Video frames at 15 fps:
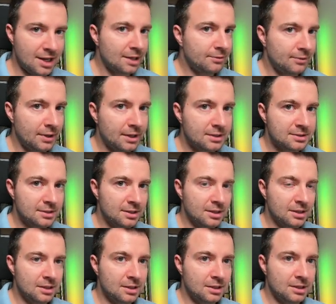Netflix,
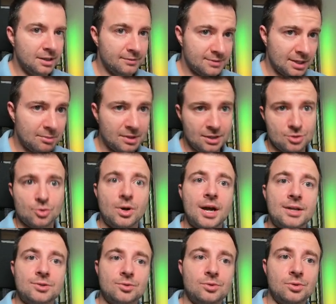if somebody
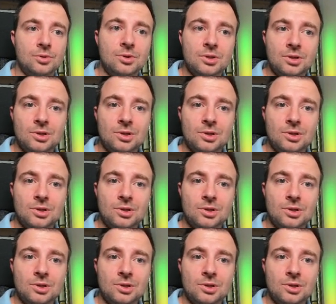tries to